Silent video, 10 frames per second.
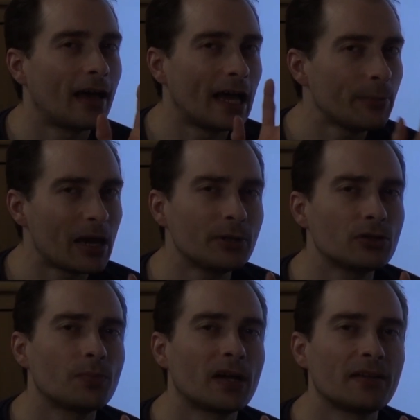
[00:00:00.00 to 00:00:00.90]
I'm happy
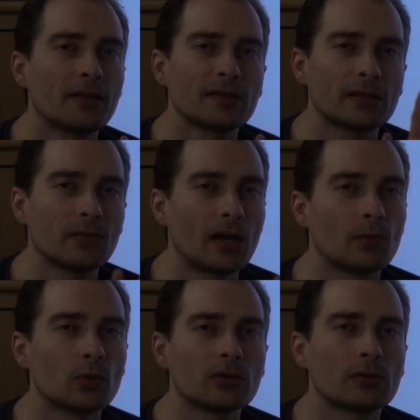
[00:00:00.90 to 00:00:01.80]
to pay that.
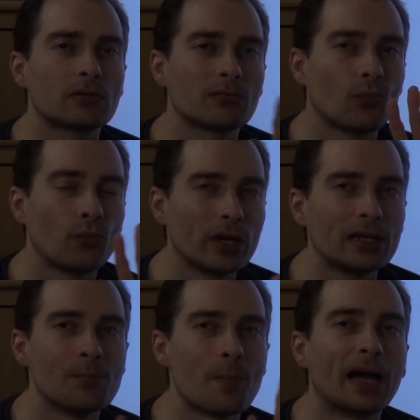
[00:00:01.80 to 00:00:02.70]
I wouldn't
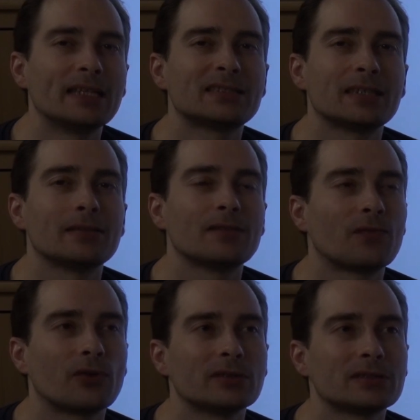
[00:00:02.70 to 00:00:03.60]
really mind that if,
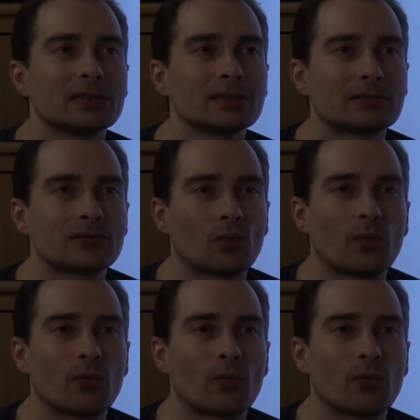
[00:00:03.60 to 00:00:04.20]
for instance,